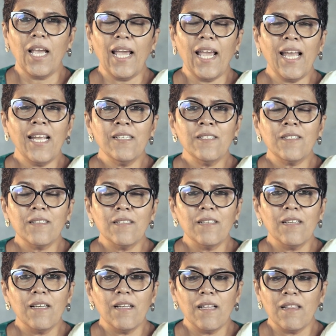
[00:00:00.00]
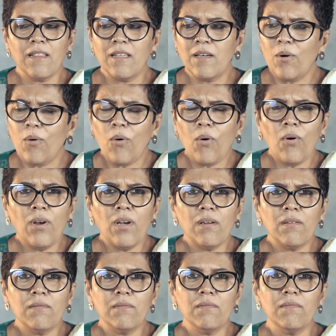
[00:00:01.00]
And the
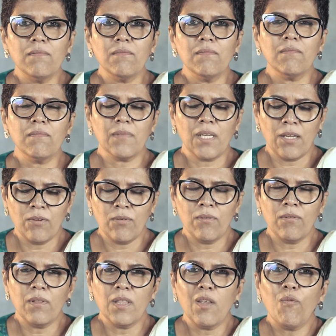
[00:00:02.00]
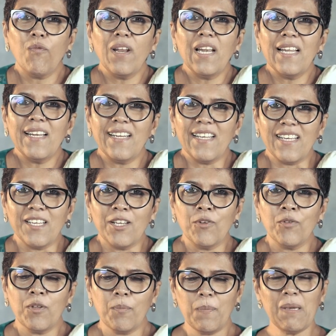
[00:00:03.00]
whole, the villainy,
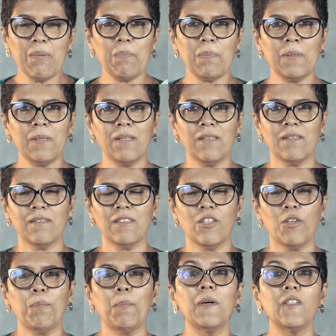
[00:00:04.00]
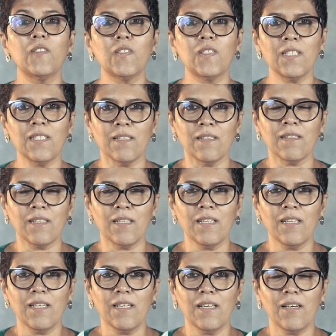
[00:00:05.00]
the people, the person,
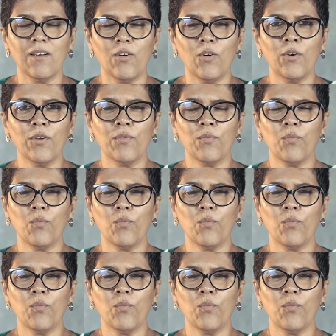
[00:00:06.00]
or